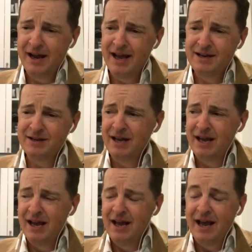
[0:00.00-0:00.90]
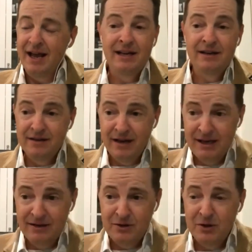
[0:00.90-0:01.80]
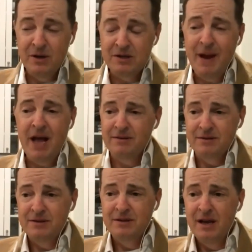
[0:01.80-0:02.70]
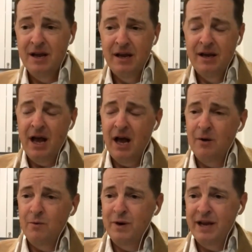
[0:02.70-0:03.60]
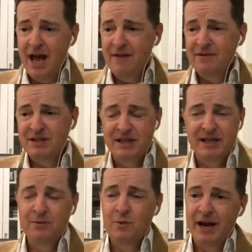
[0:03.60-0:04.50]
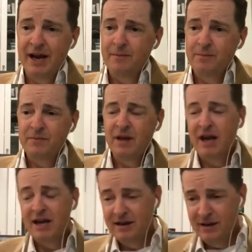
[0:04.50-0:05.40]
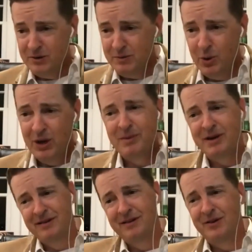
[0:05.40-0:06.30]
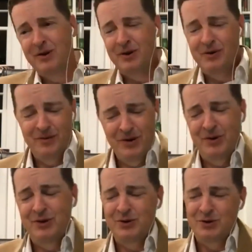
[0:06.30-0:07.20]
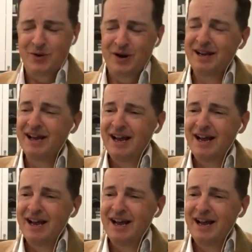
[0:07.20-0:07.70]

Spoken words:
And in Two Lost Mountains, we have a scene where, again, little spoiler, but not a huge one.